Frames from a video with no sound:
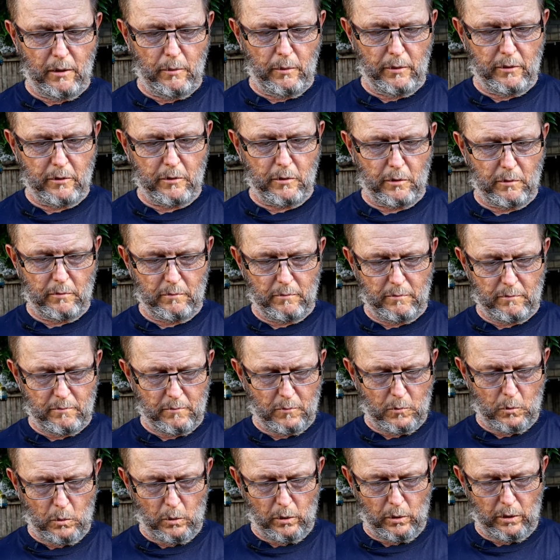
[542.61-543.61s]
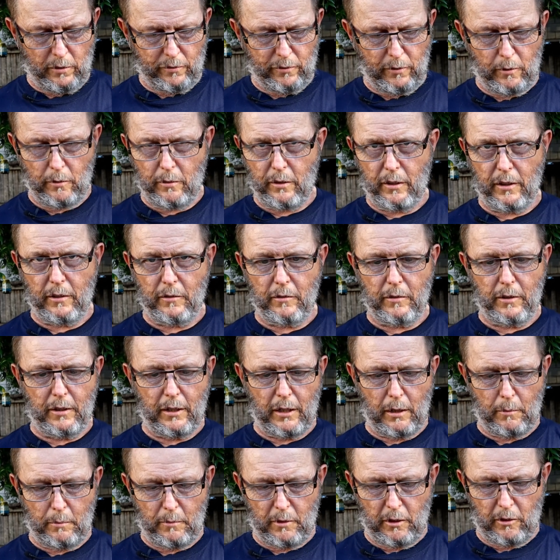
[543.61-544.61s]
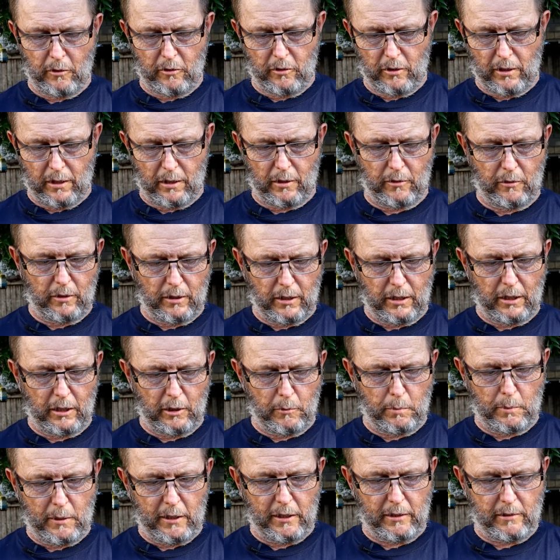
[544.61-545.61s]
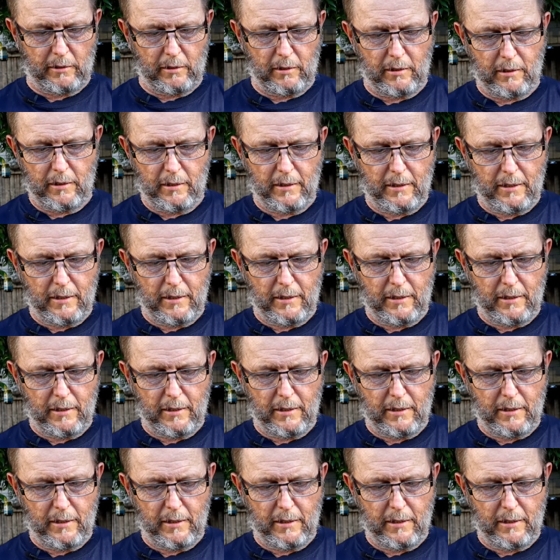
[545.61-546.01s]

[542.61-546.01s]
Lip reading: It's got quite a few things that open and shut, as you can expect,